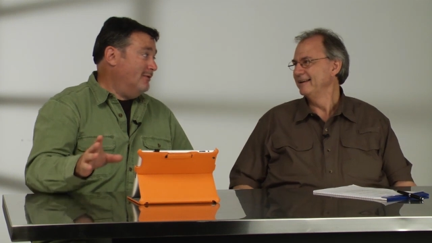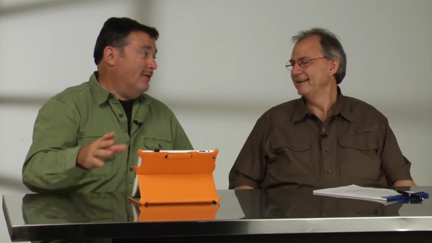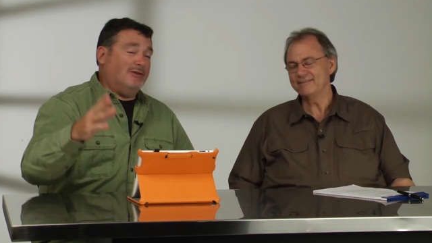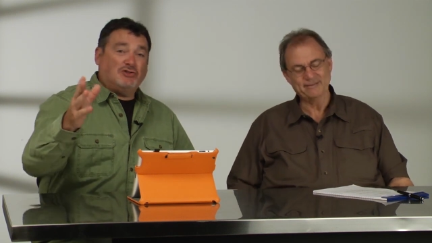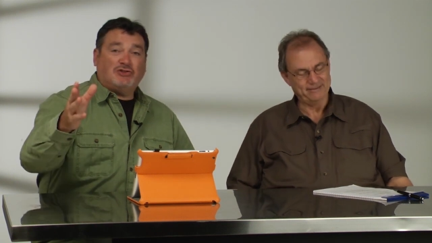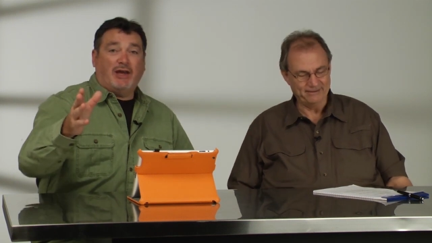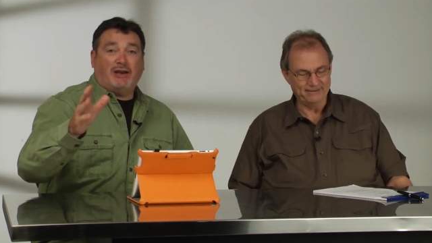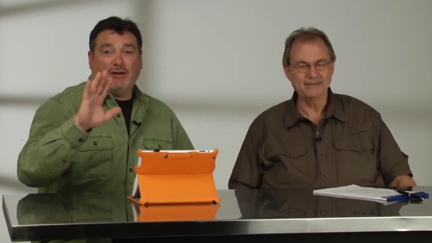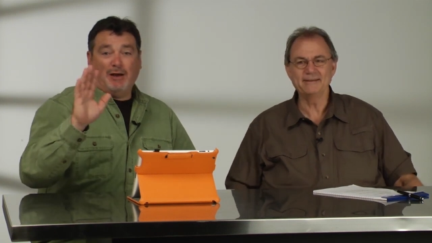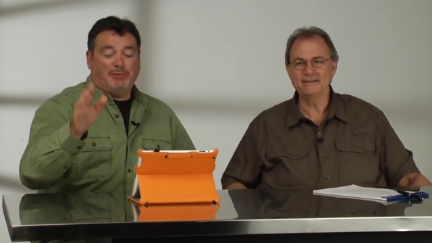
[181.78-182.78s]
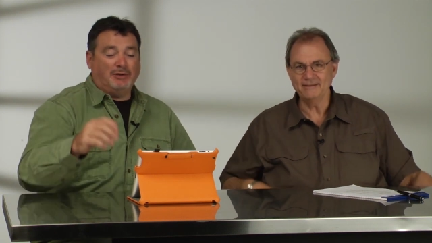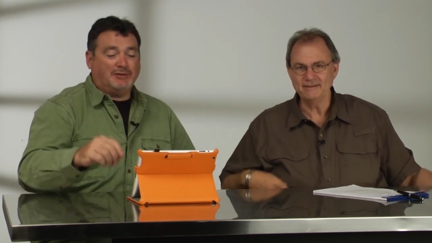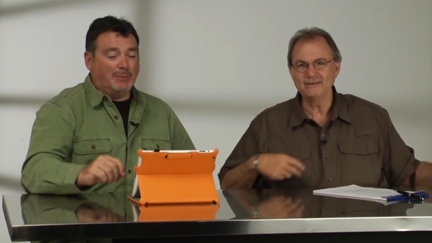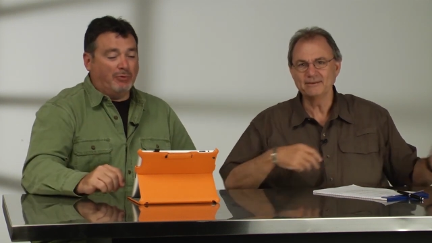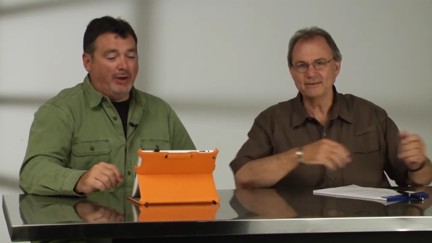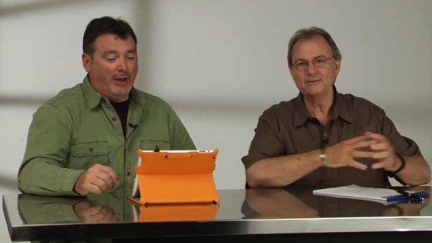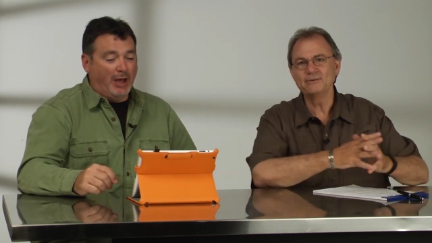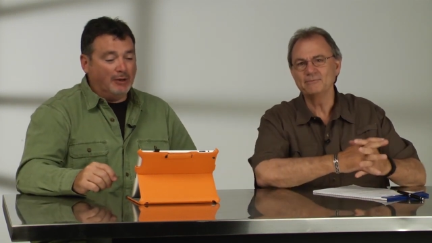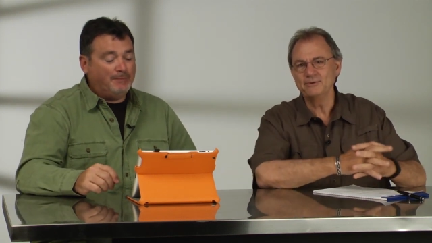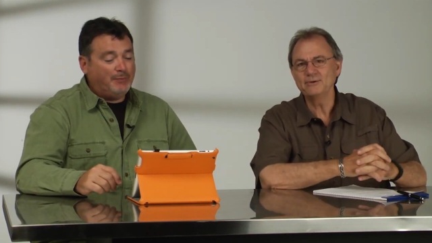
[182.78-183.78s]
Speaker 1: and it's, then just adding a couple to separate you
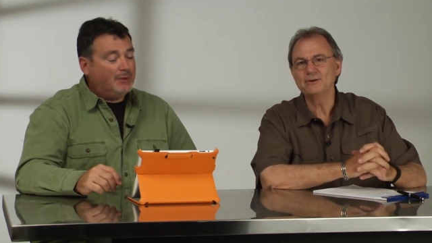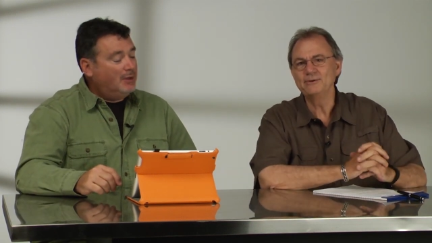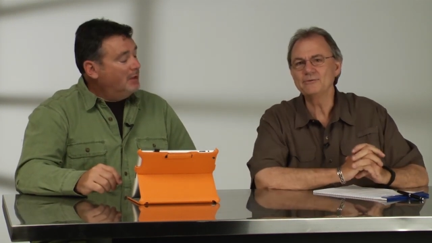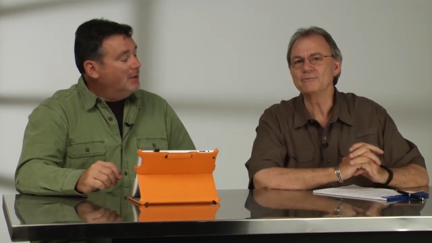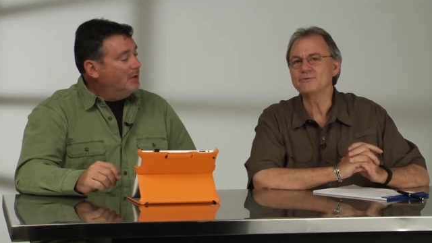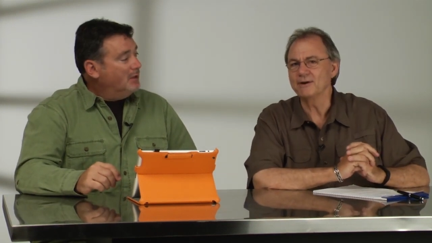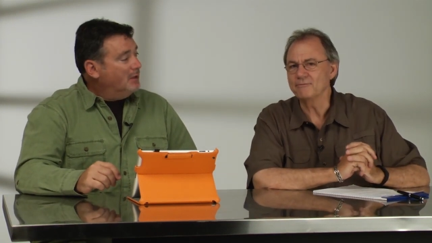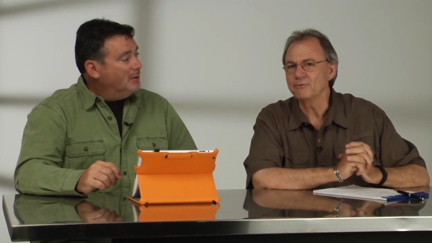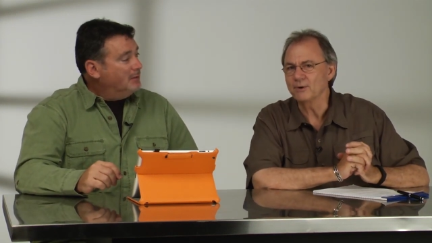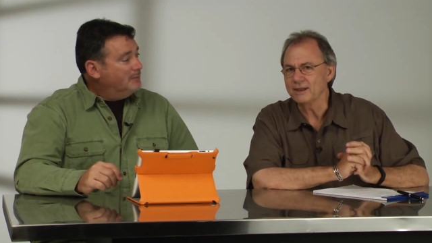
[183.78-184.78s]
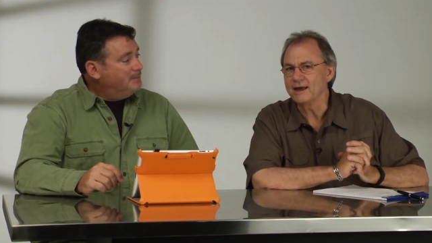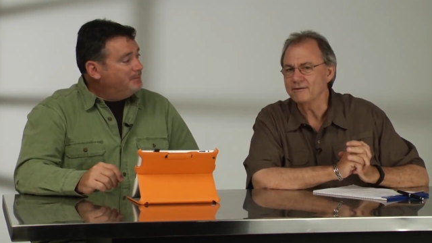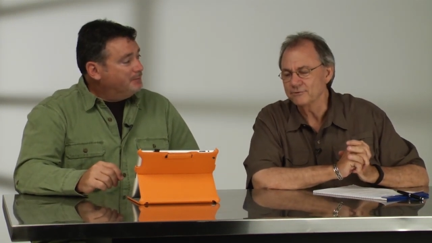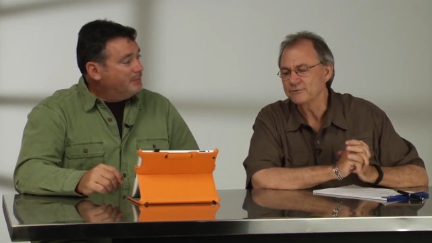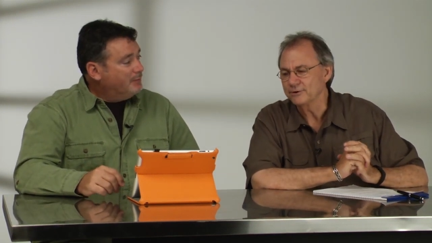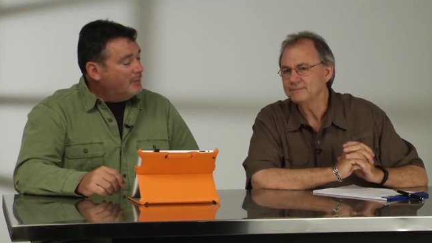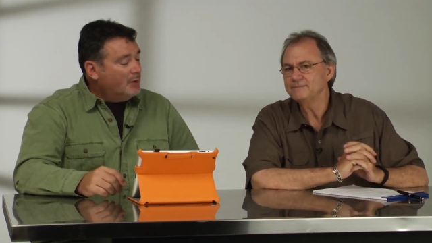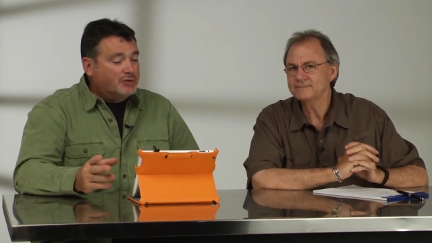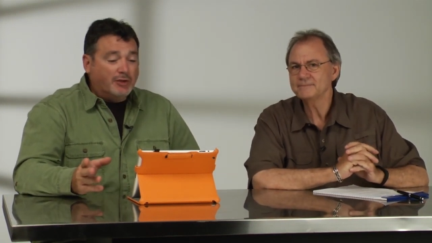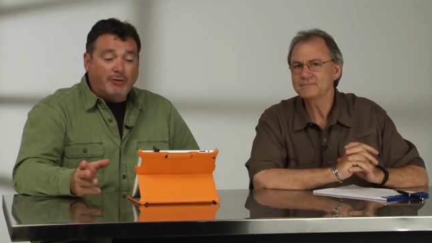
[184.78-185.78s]
out. Some,
Speaker 2: you can do some stuff with one light for sure.
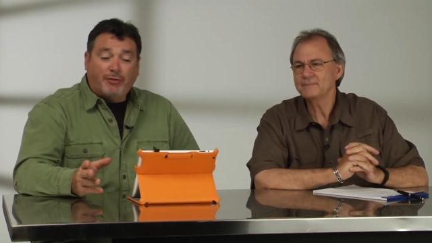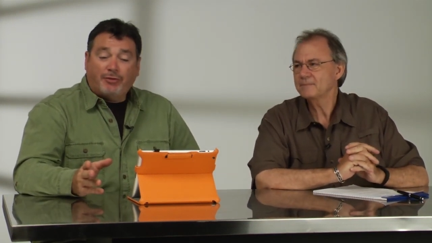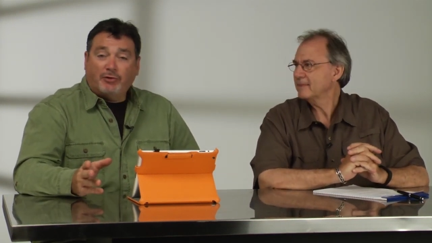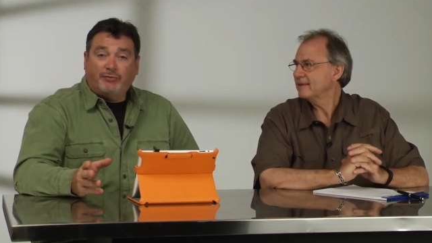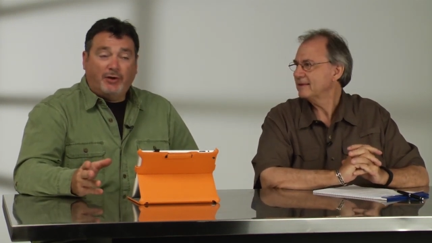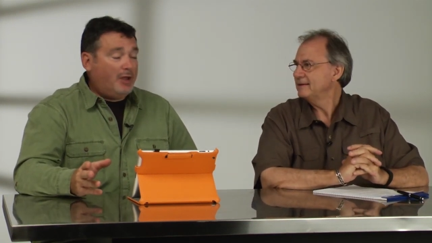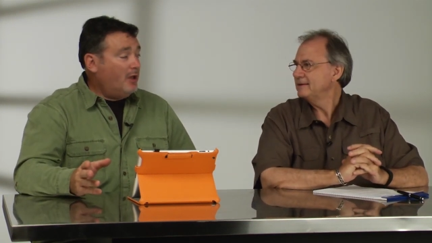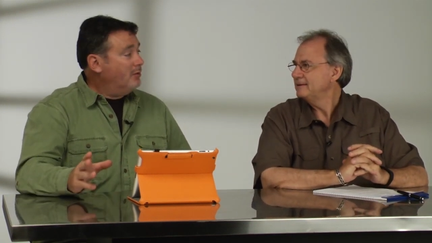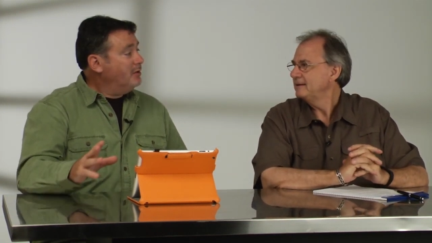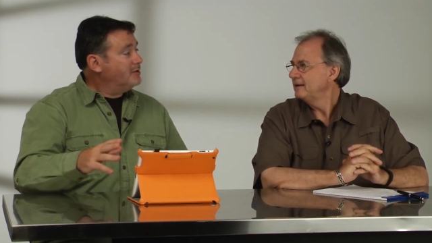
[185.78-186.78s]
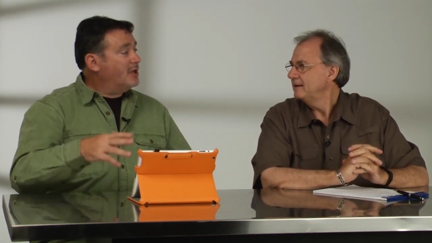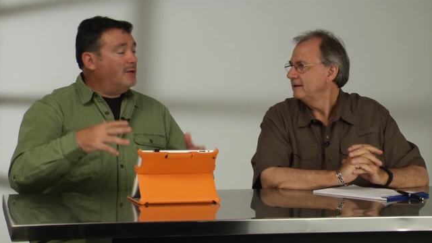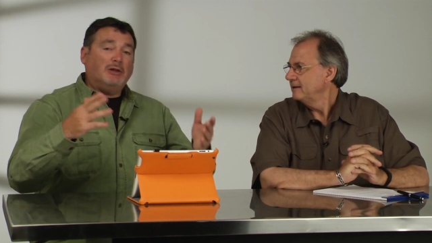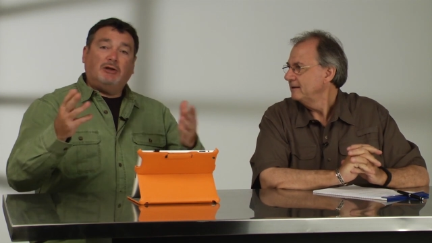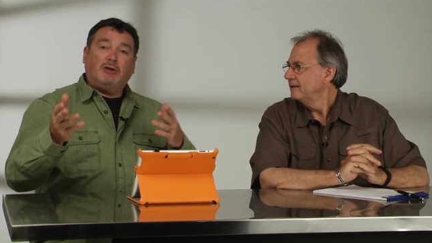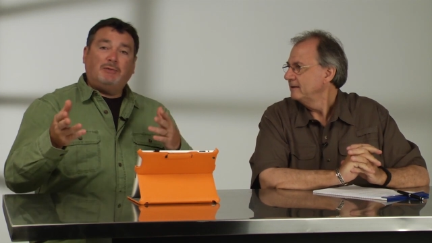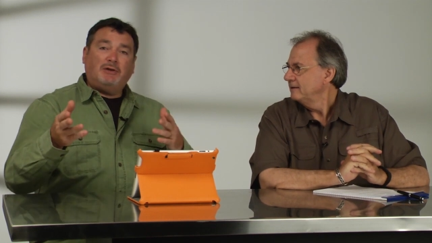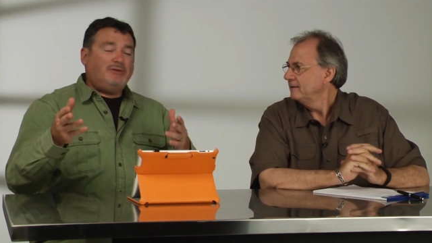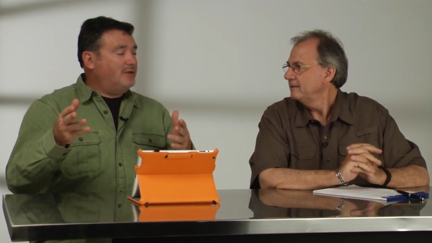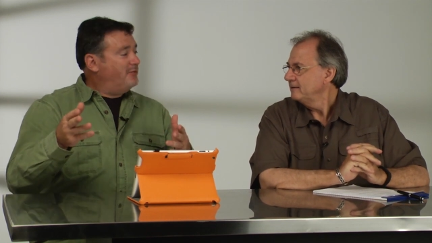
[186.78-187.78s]
Speaker 1: So then the third video is going to be a little
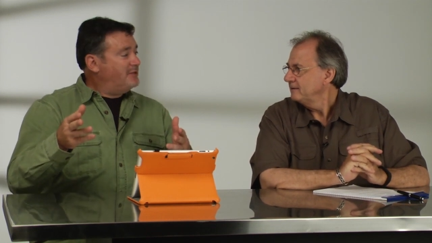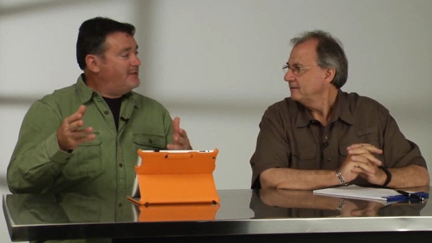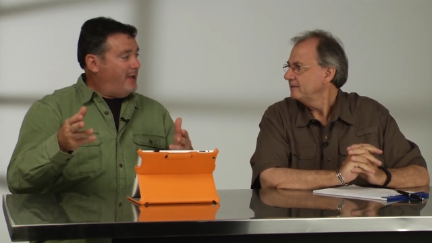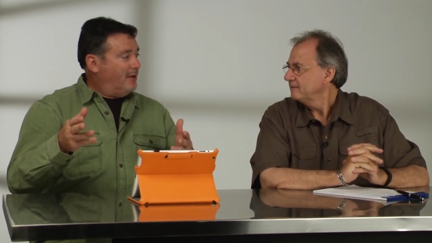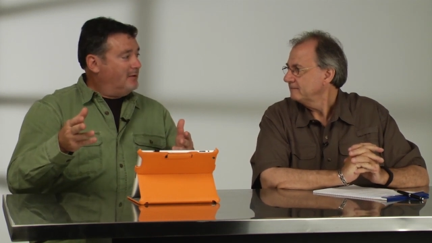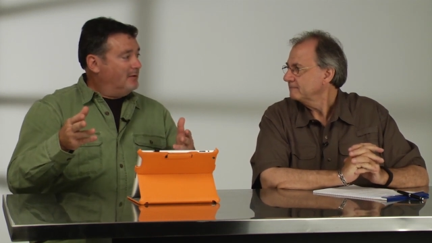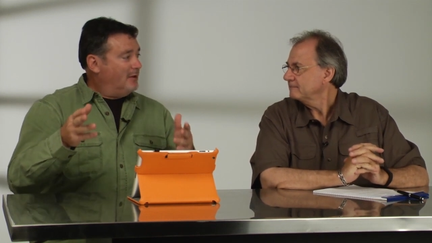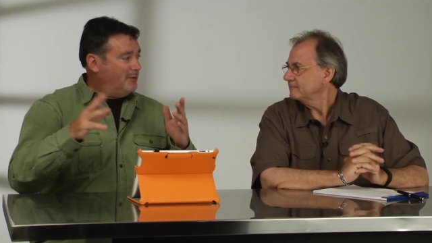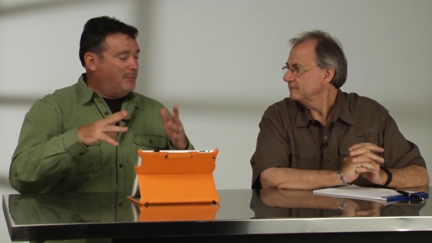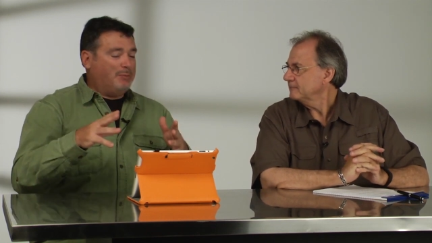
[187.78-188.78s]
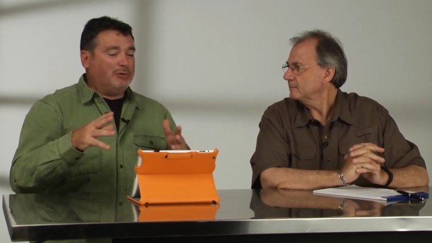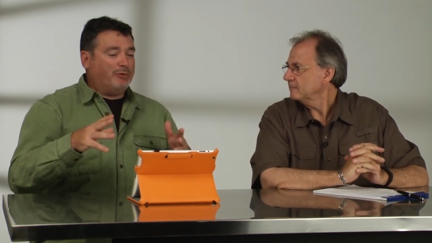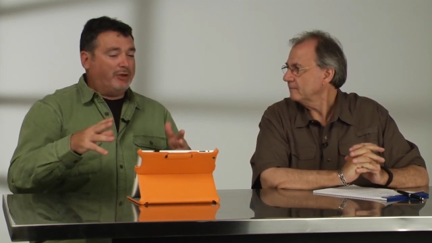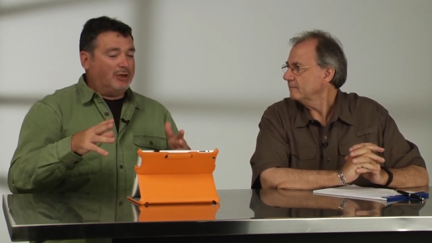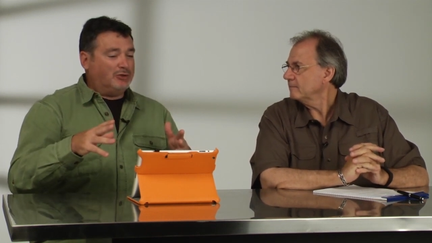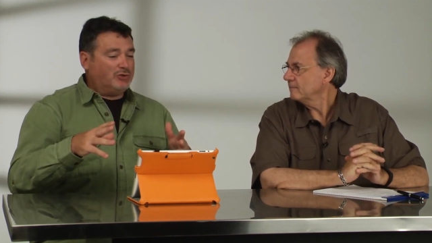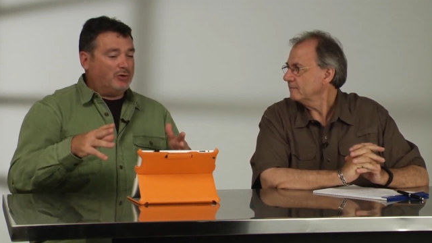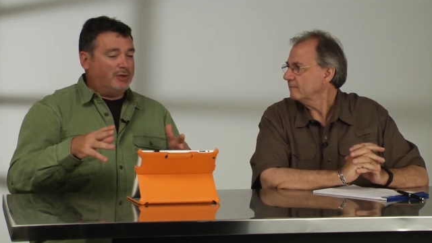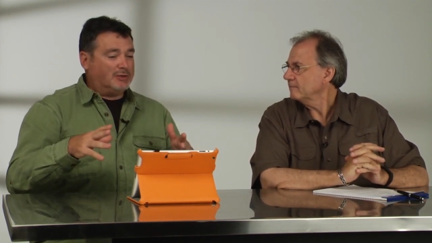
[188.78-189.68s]
bit of a different take. I think people are really going to enjoy